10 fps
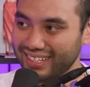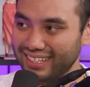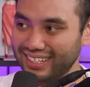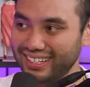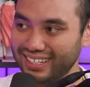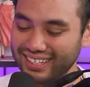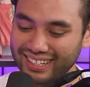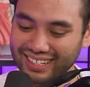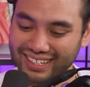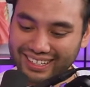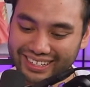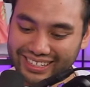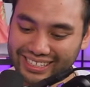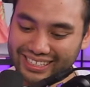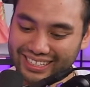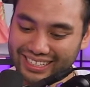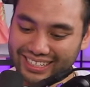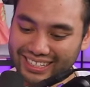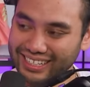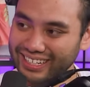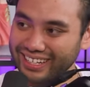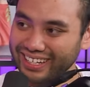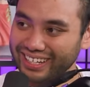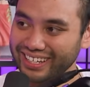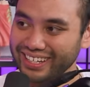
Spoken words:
[no speech]